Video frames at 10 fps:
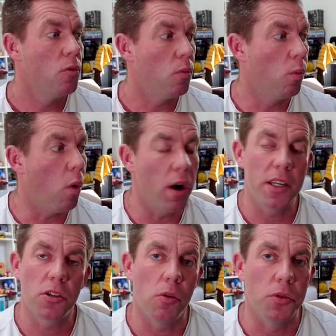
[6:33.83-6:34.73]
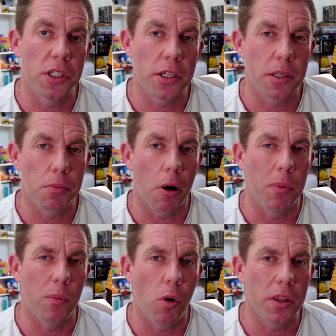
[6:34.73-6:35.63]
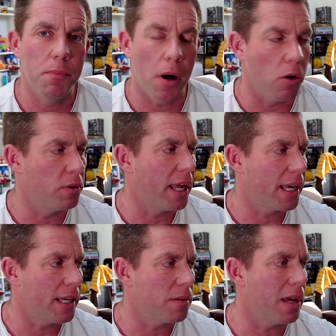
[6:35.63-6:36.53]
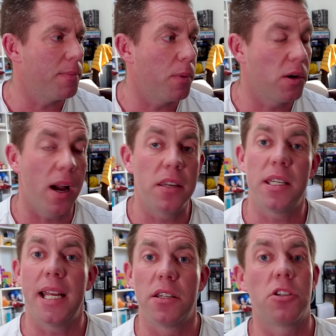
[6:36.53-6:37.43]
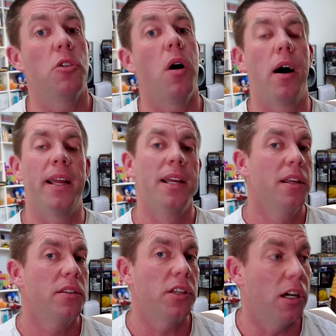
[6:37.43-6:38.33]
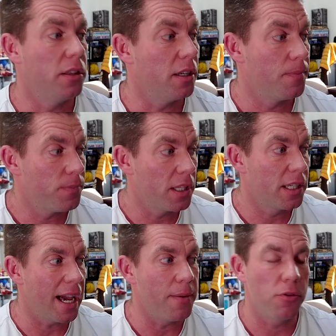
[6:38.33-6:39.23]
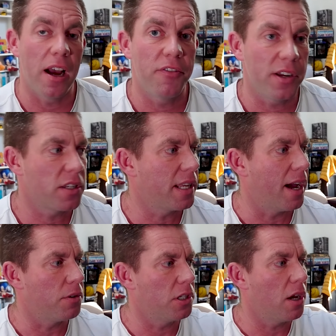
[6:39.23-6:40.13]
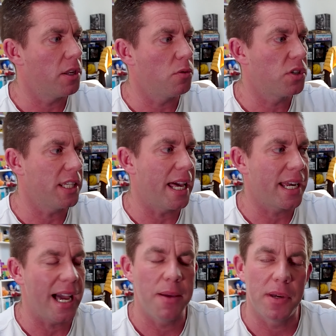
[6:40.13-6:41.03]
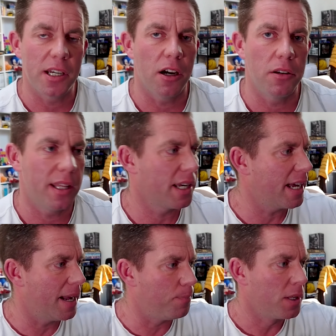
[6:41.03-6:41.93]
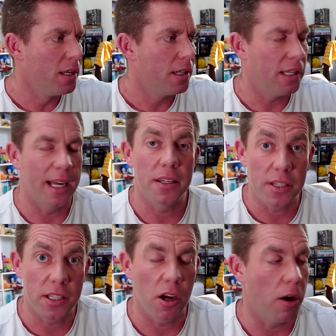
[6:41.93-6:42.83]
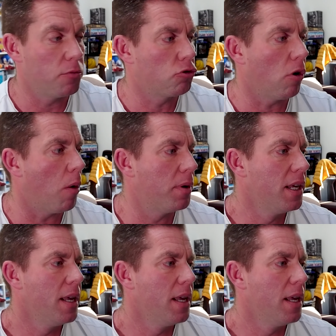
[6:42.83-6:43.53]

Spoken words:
what is causing us the problem, what the bottleneck is. Maybe we've got our settings too high. Turn the game graphics down, you know, and you'll see that game latency time drop.